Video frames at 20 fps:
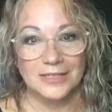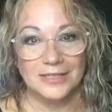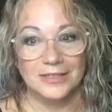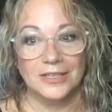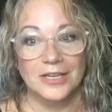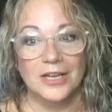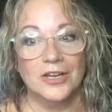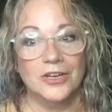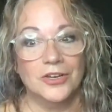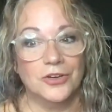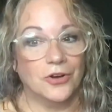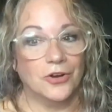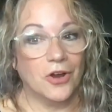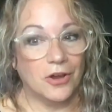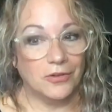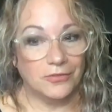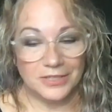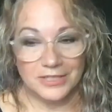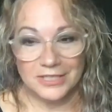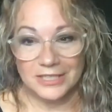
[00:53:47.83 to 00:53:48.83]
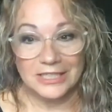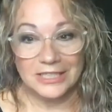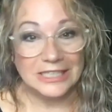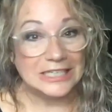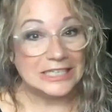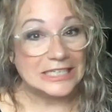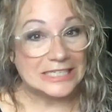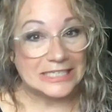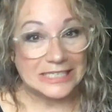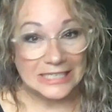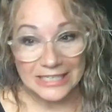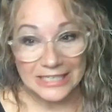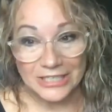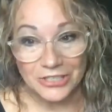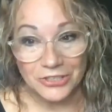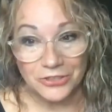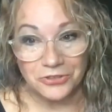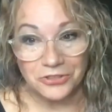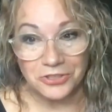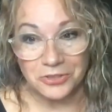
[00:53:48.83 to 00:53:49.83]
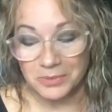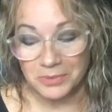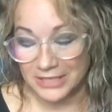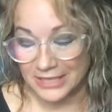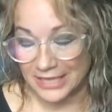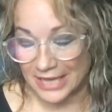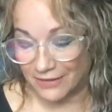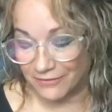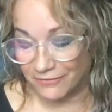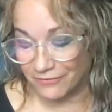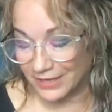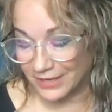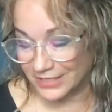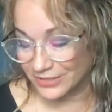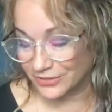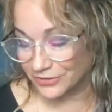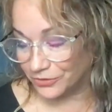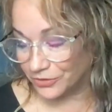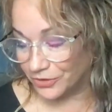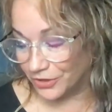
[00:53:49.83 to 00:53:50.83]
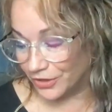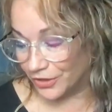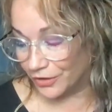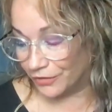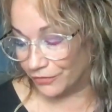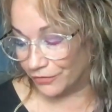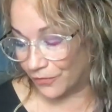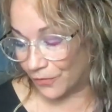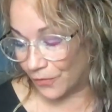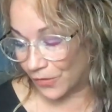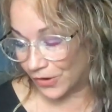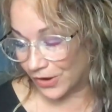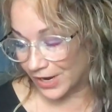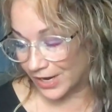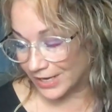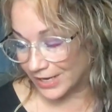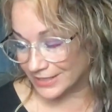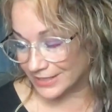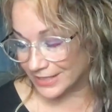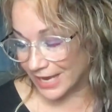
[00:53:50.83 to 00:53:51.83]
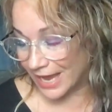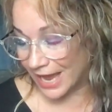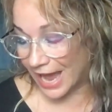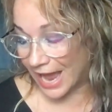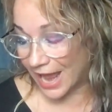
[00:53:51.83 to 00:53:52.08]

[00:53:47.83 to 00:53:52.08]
And you're obviously going to continue to be that vessel for us.